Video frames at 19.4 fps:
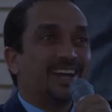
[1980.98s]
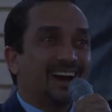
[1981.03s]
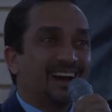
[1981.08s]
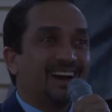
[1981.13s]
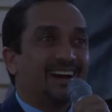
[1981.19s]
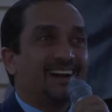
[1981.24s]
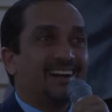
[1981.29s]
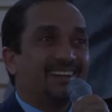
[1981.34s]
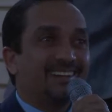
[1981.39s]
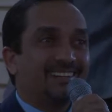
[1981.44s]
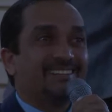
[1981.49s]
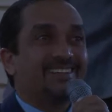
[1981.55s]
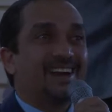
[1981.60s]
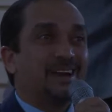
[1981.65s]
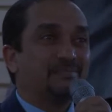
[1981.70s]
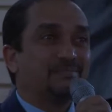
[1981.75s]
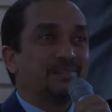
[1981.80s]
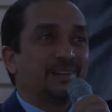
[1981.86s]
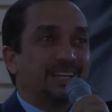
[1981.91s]
are
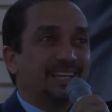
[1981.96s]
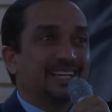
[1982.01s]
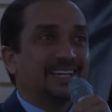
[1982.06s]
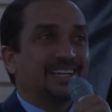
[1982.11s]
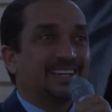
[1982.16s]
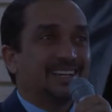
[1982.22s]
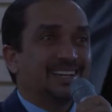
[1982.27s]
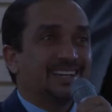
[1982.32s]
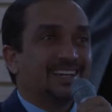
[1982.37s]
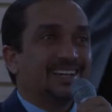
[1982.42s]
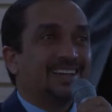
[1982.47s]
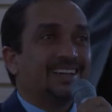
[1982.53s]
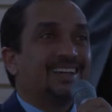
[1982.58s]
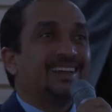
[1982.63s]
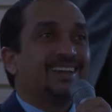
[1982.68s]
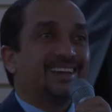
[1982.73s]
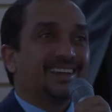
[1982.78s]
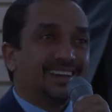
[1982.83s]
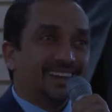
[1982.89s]
trampling
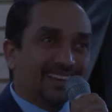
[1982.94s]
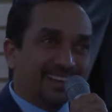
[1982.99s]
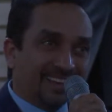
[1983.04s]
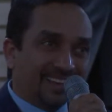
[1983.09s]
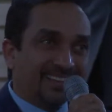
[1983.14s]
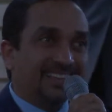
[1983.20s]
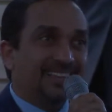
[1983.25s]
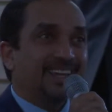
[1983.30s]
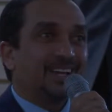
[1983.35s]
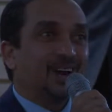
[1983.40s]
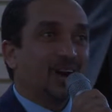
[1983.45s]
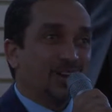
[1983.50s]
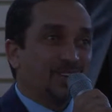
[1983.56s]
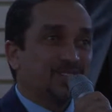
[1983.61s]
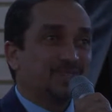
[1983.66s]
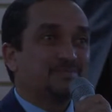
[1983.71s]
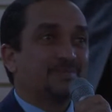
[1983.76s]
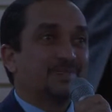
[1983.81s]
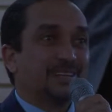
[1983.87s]
the
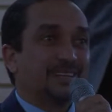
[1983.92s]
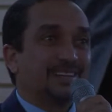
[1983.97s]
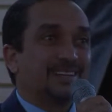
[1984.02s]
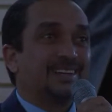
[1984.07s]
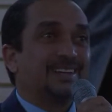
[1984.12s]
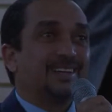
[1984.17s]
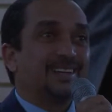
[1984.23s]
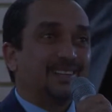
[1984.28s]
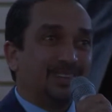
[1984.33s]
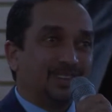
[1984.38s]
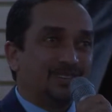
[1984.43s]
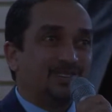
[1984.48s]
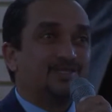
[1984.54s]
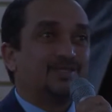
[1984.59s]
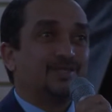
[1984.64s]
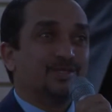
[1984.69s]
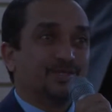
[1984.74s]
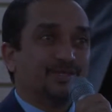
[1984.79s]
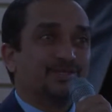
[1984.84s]
gospel, the
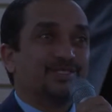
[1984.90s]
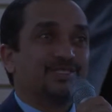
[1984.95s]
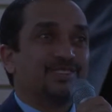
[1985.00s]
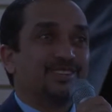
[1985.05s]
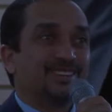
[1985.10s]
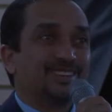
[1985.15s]
truth.